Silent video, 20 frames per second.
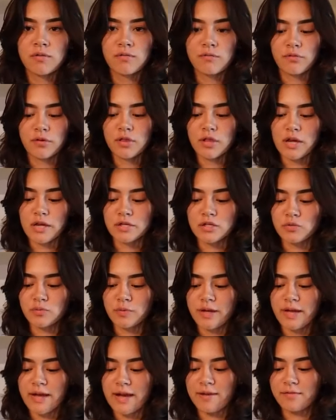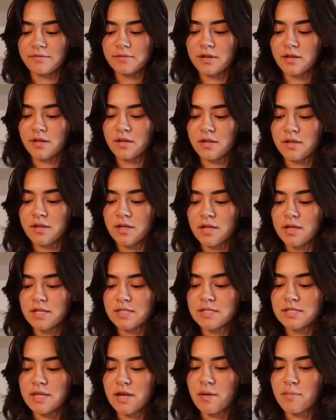for lunch, we have
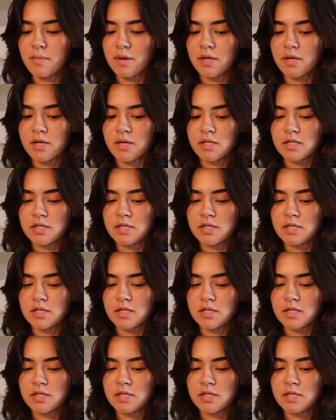some